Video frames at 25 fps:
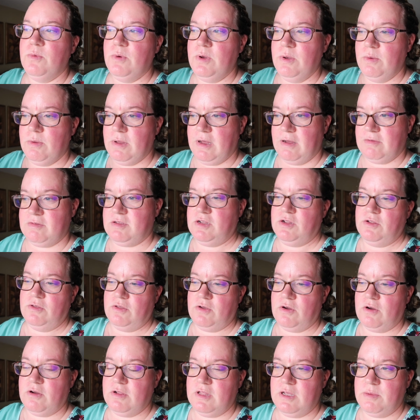We will have to do
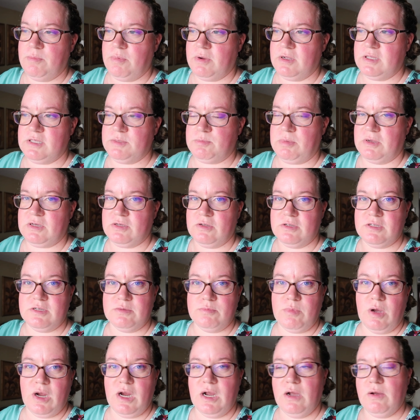the early bird special
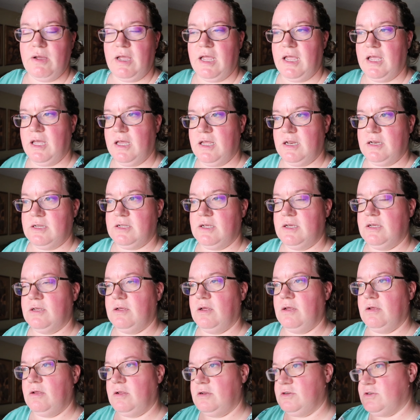tomorrow and
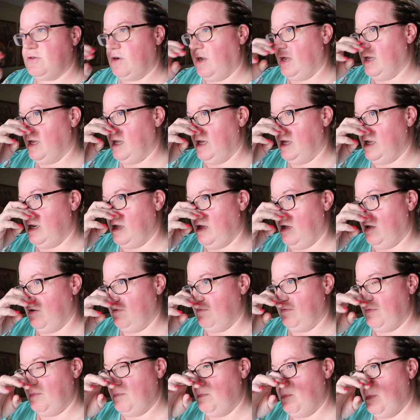try again
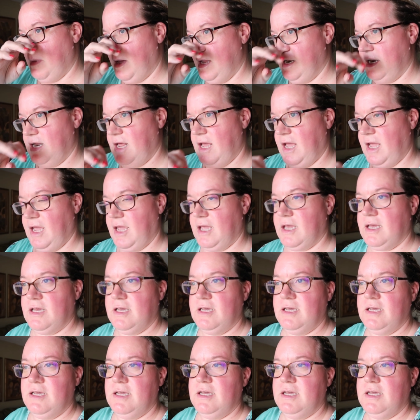on Monday.